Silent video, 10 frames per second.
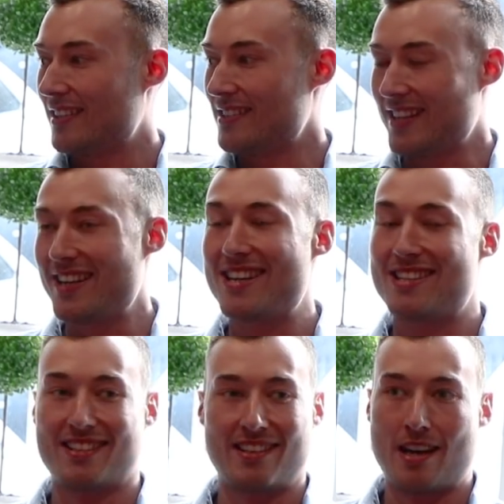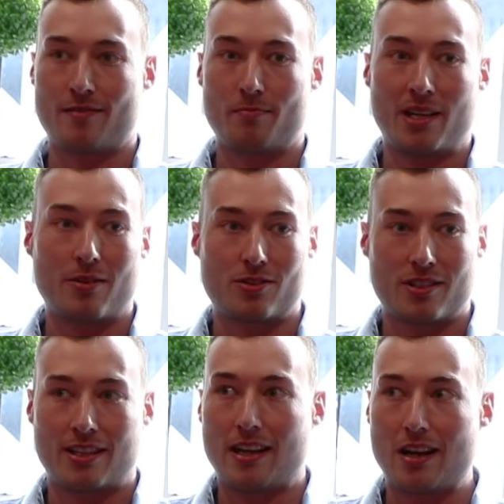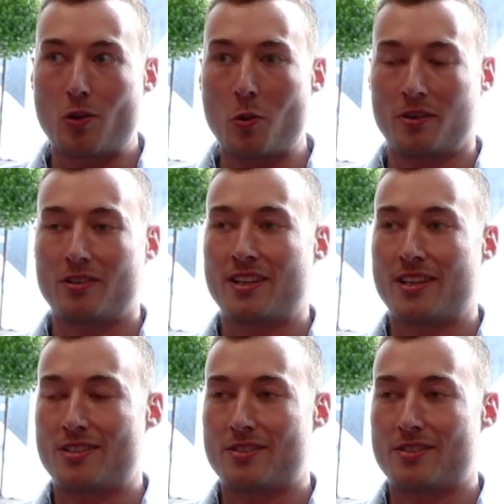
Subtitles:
Years, and they haven't been able to go on holiday,